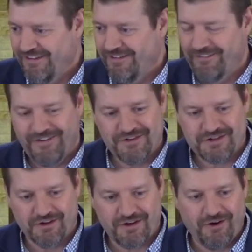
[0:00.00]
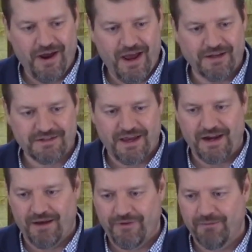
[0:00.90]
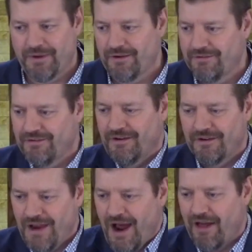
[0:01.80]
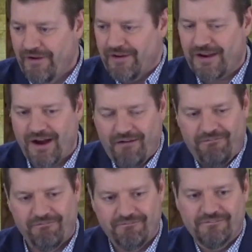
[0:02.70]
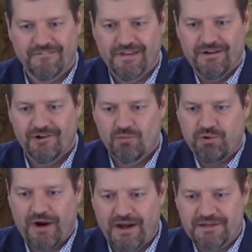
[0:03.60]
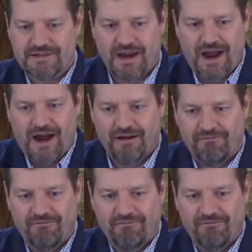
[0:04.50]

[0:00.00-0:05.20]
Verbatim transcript: And so go ahead, stand up. Don't be, yeah, there you go. Praise God.